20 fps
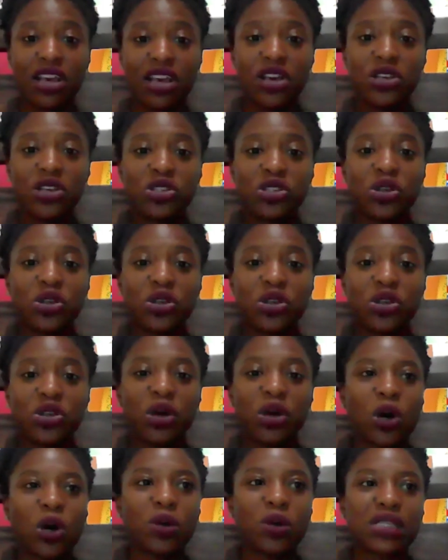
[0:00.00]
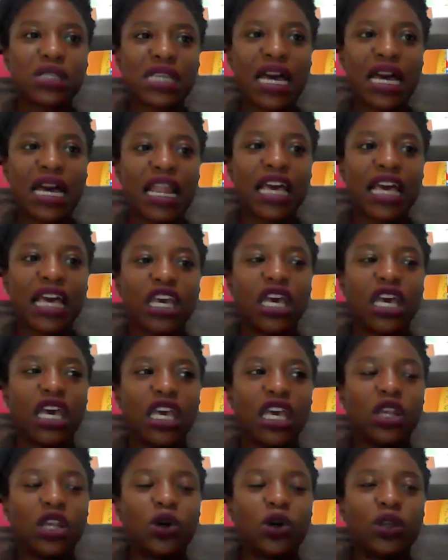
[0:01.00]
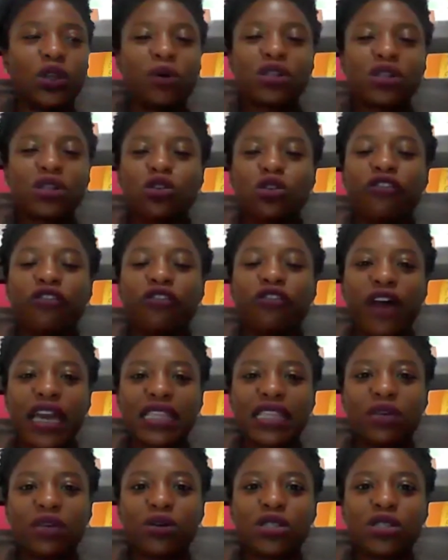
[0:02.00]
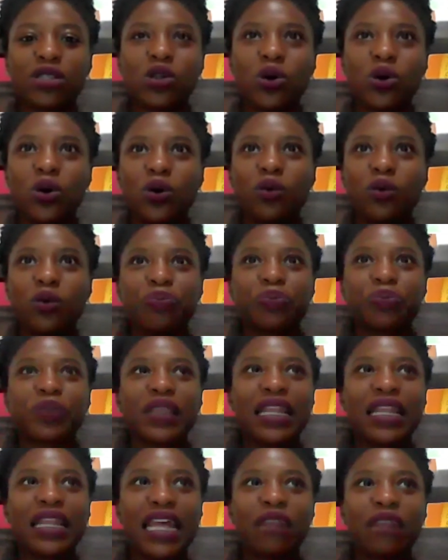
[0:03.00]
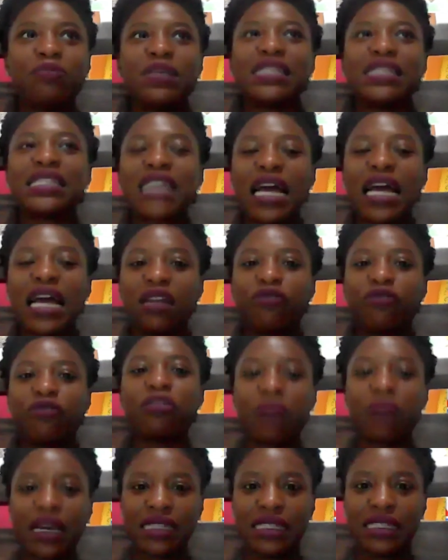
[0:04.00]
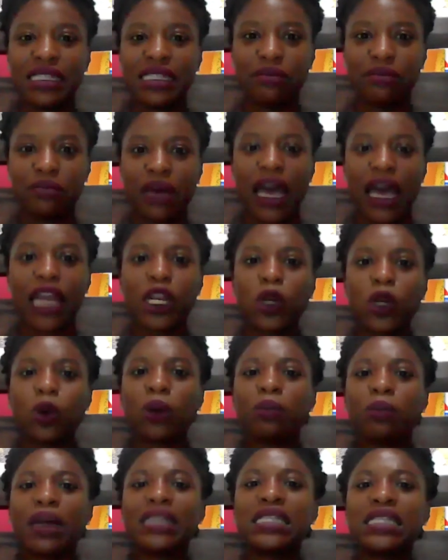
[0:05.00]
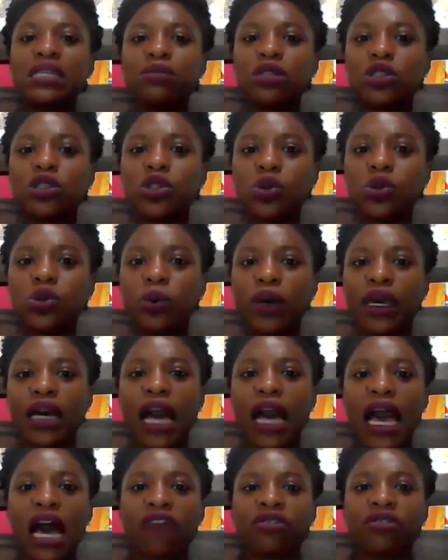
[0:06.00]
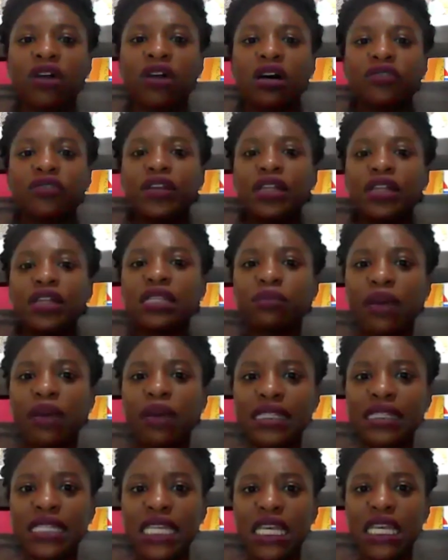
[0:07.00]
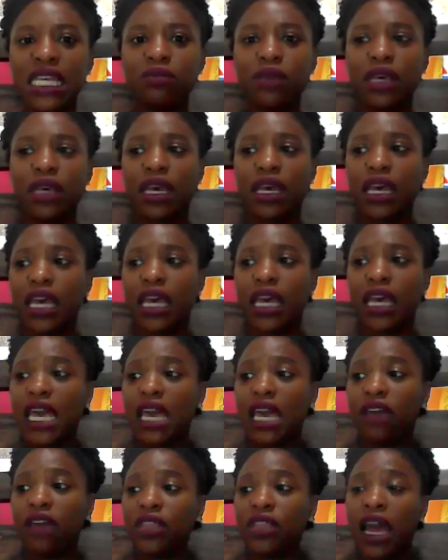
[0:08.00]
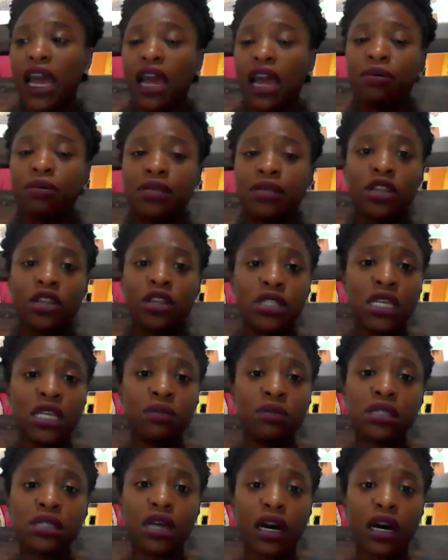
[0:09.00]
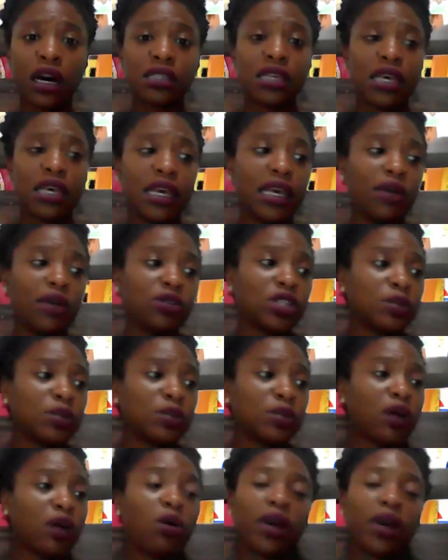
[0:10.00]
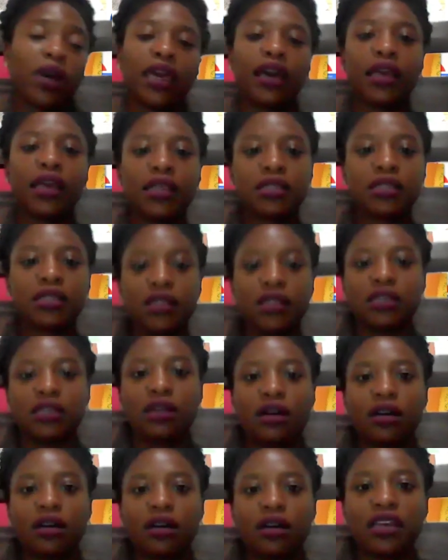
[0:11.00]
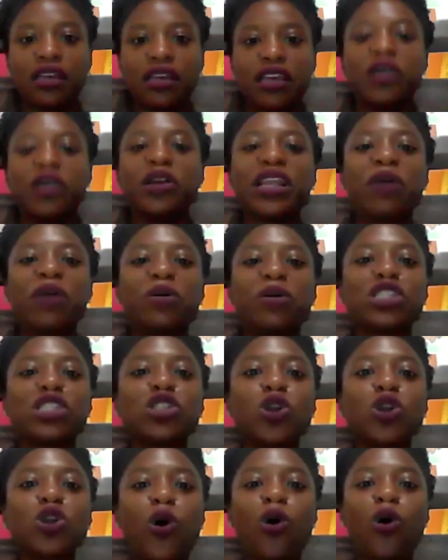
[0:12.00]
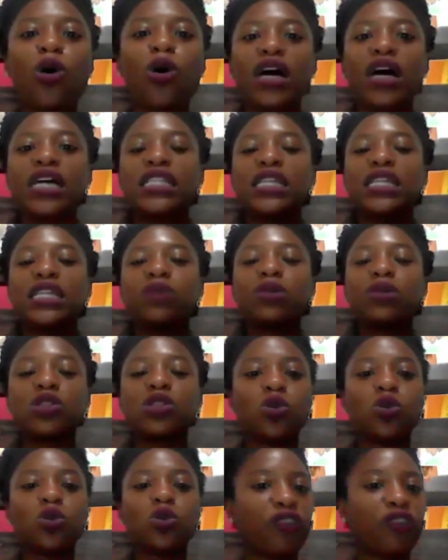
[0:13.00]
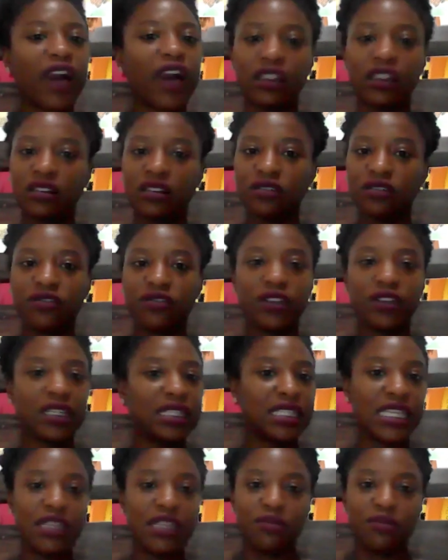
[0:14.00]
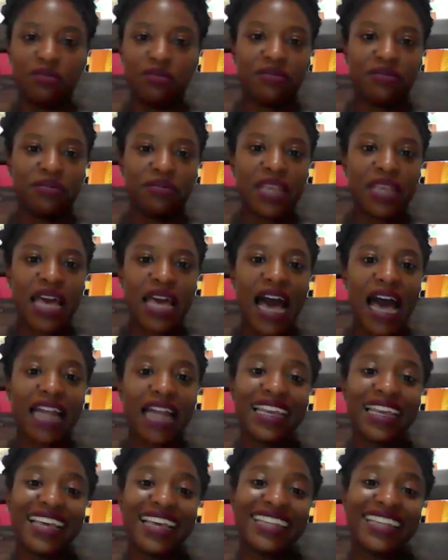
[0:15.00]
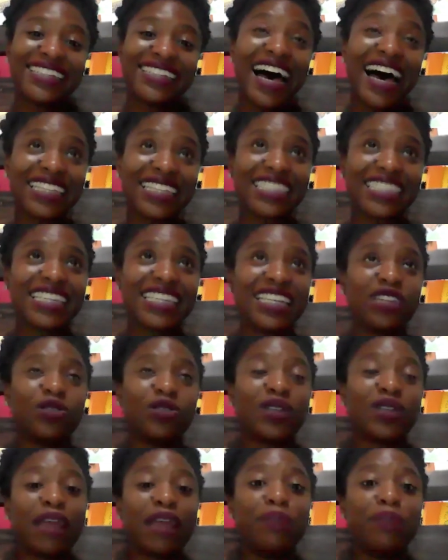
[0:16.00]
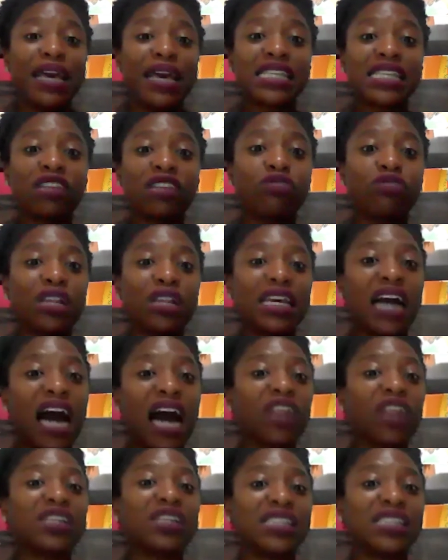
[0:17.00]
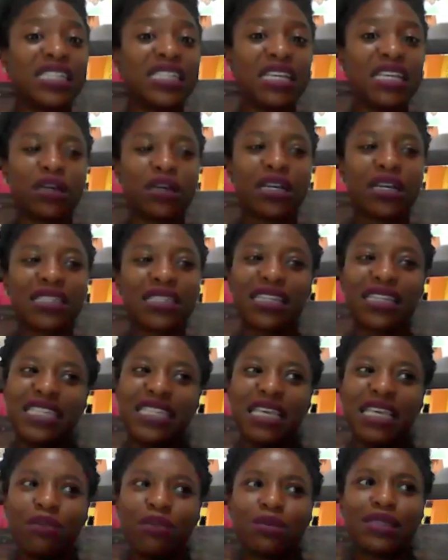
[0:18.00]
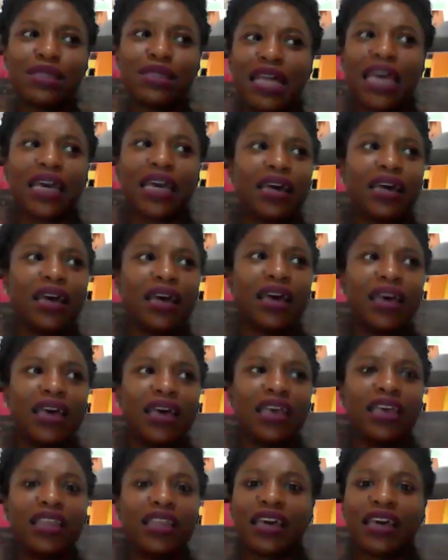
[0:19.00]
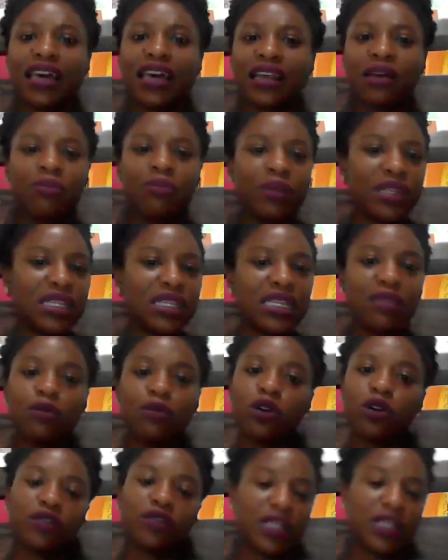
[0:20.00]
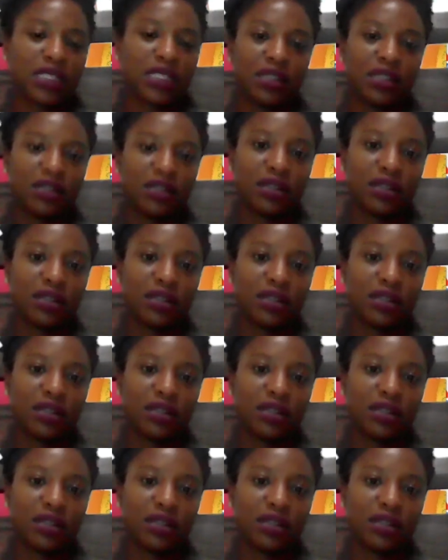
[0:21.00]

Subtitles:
So it was always kind of like, there was no fight. There was no, let me stand up for my team. I know what my team is doing. I have confidence in my team. If the high up said your team sucks, he would just be like, okay, yeah, they suck. There was no fight for the team. And that that makes it really hard on the team because then the team is like, they get completely demotivated.